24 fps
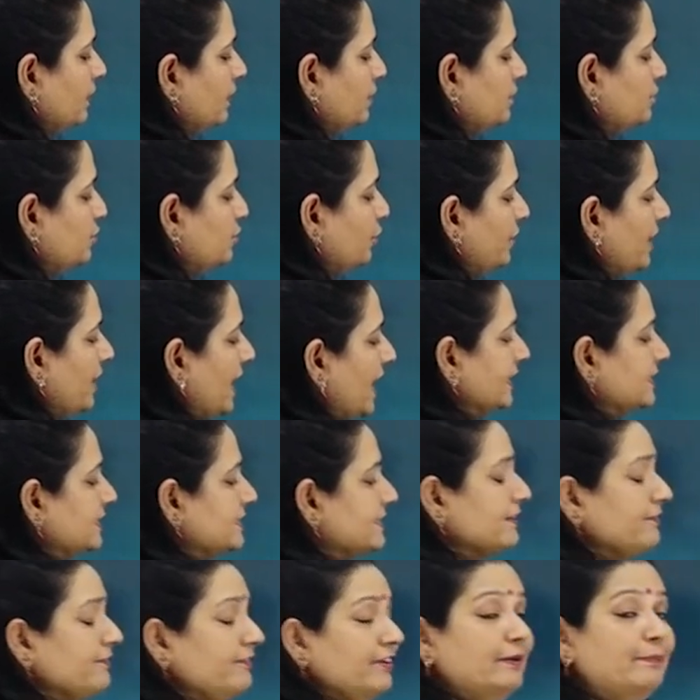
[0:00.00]
So your
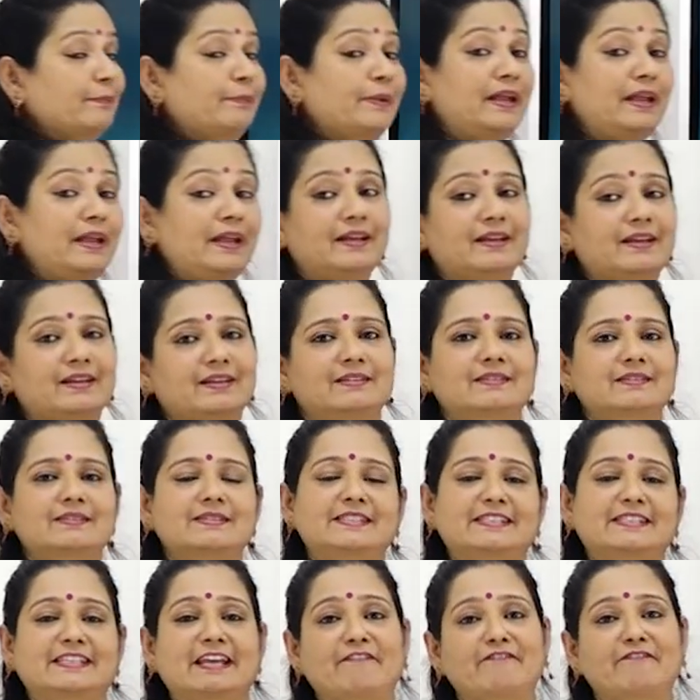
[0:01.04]
answer will be
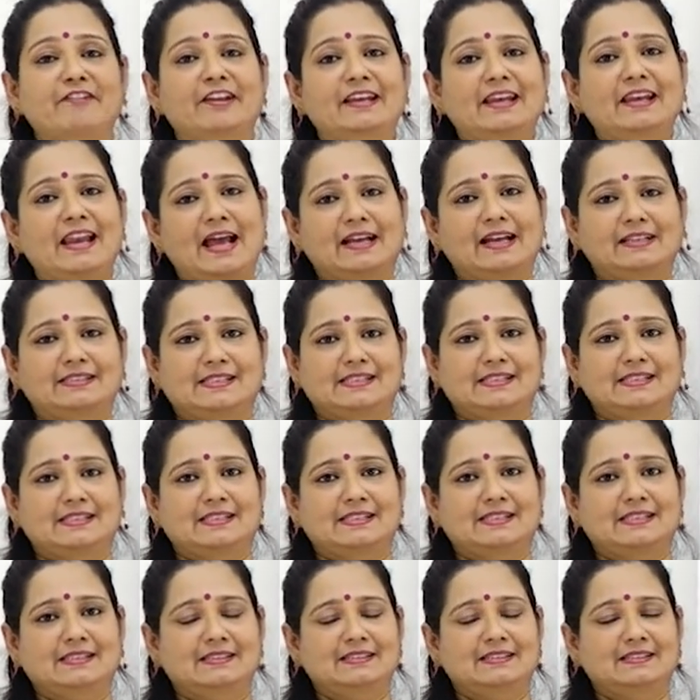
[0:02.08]
7 lakhs.
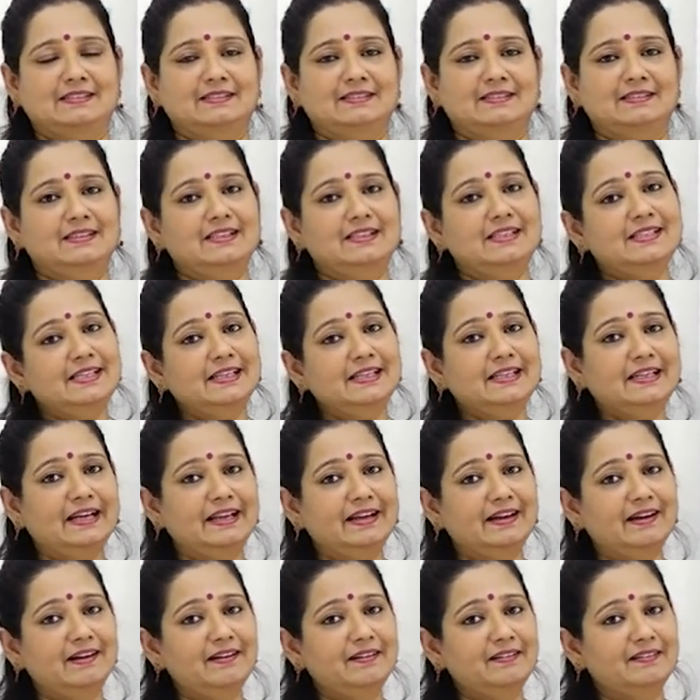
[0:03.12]
Is it
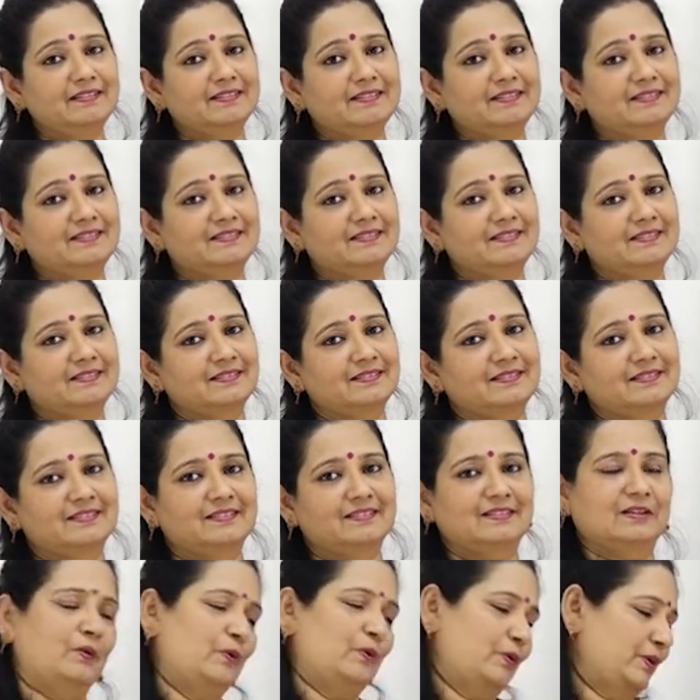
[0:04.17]
clear?
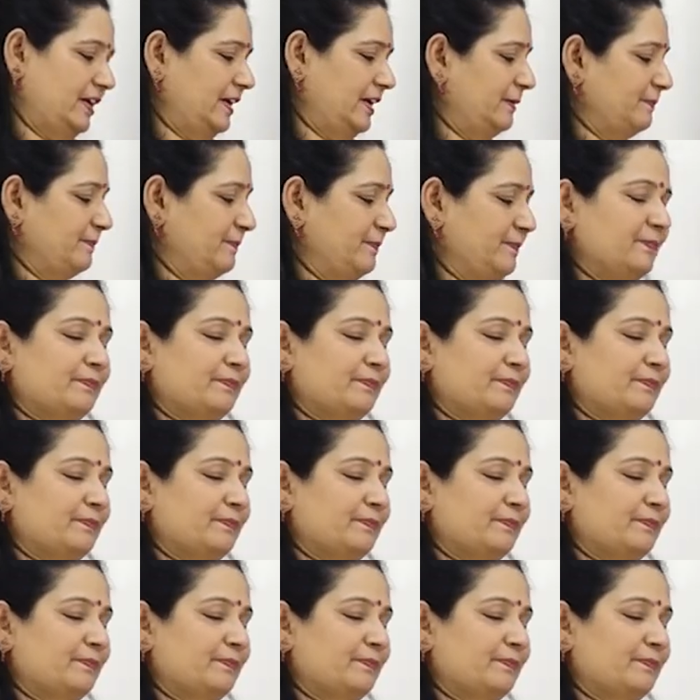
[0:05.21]
Okay.